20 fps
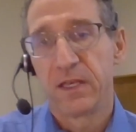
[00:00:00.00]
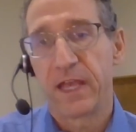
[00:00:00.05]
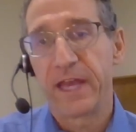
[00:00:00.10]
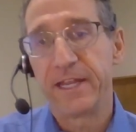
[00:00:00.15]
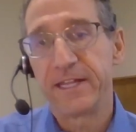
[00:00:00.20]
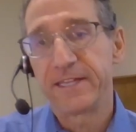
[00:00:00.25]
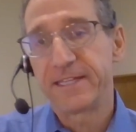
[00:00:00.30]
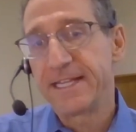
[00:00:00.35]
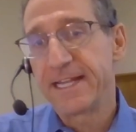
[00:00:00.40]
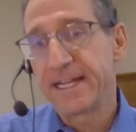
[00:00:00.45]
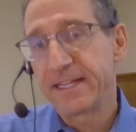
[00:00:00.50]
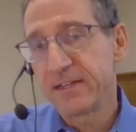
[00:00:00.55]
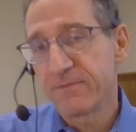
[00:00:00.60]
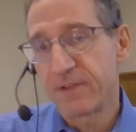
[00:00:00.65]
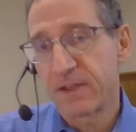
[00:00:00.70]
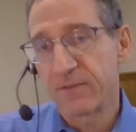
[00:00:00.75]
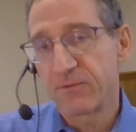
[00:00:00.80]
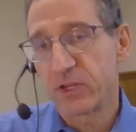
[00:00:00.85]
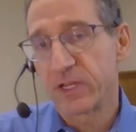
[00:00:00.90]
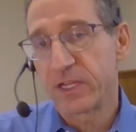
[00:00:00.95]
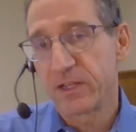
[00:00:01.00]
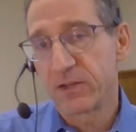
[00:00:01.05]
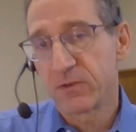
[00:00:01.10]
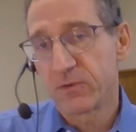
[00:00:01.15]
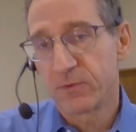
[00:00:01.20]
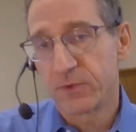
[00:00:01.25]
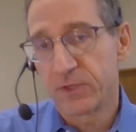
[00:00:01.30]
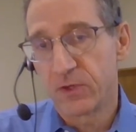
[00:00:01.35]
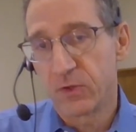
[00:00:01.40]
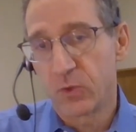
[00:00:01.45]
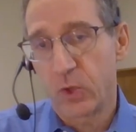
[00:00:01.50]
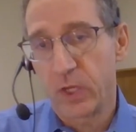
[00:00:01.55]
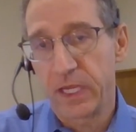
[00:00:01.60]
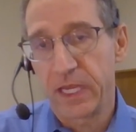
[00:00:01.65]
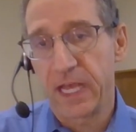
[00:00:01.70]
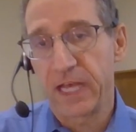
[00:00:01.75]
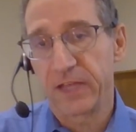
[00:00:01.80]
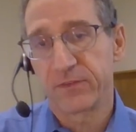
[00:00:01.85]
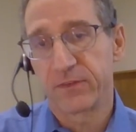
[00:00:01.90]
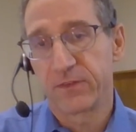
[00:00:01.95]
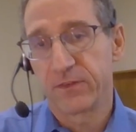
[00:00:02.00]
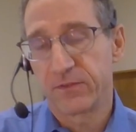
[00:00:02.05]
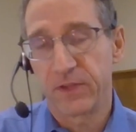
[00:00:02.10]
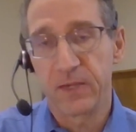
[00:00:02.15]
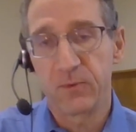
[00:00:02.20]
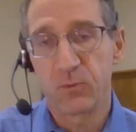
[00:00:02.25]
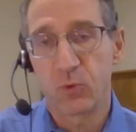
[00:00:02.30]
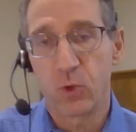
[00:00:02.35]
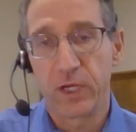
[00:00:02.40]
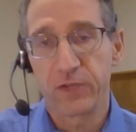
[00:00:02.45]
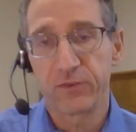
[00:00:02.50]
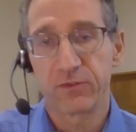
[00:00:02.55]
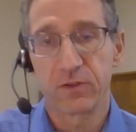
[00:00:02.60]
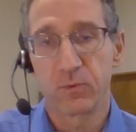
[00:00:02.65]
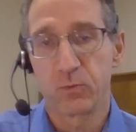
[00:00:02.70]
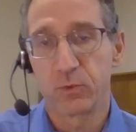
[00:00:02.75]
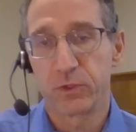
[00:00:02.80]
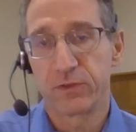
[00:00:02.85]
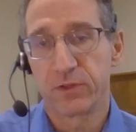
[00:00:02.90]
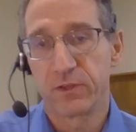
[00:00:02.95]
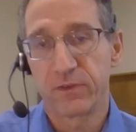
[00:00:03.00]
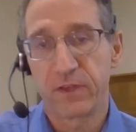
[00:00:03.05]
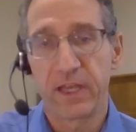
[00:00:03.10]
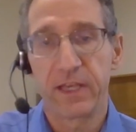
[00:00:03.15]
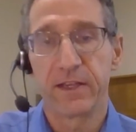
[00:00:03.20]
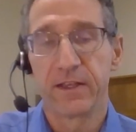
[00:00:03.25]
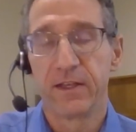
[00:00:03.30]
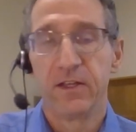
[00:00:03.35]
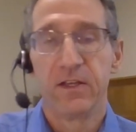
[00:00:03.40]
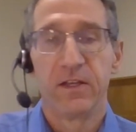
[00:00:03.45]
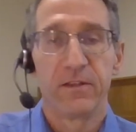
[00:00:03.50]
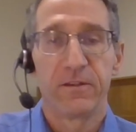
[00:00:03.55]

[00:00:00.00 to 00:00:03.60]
And at the end of every interview, he asks the same question, which is, hey,